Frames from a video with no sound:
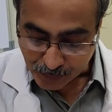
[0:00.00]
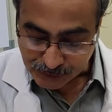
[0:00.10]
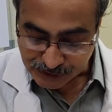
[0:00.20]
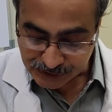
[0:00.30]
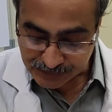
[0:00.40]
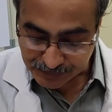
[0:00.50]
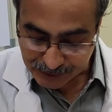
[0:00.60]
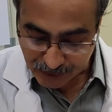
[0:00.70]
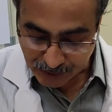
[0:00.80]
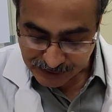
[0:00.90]
posterior
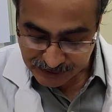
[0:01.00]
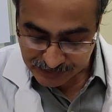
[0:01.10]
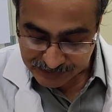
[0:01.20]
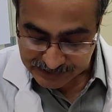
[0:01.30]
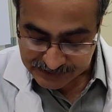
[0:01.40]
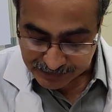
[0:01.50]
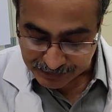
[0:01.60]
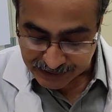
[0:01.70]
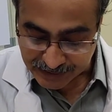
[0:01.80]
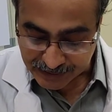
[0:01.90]
periosteum is
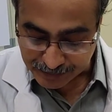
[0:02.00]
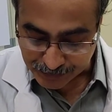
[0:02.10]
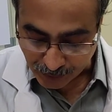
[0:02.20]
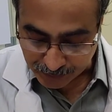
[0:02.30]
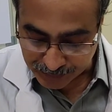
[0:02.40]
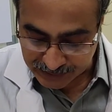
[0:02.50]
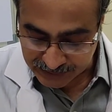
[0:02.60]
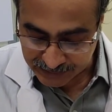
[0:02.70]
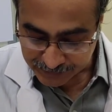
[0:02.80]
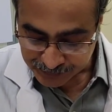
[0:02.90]
separated
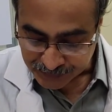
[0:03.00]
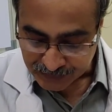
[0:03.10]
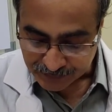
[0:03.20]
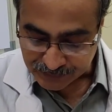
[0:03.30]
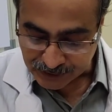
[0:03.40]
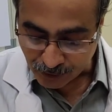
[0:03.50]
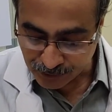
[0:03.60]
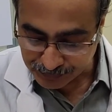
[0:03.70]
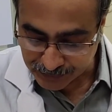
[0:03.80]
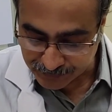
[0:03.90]
properly
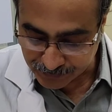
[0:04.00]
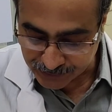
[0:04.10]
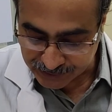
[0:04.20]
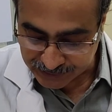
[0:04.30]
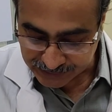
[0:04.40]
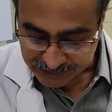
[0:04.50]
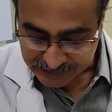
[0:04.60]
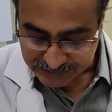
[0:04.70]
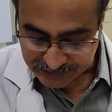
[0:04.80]
without perforating,